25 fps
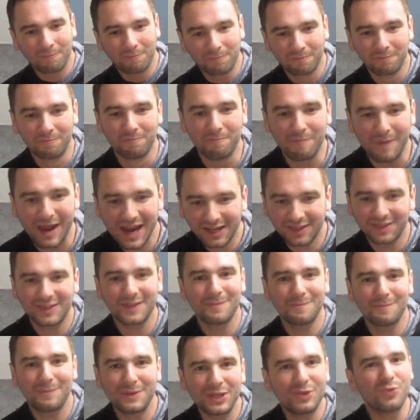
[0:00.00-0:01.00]
Make
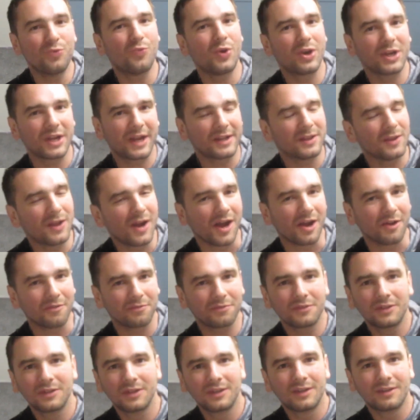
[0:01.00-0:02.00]
them be what I
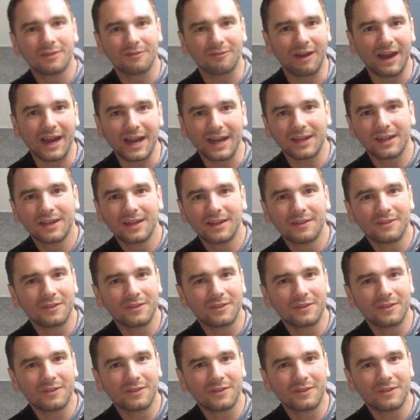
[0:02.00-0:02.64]
love, right?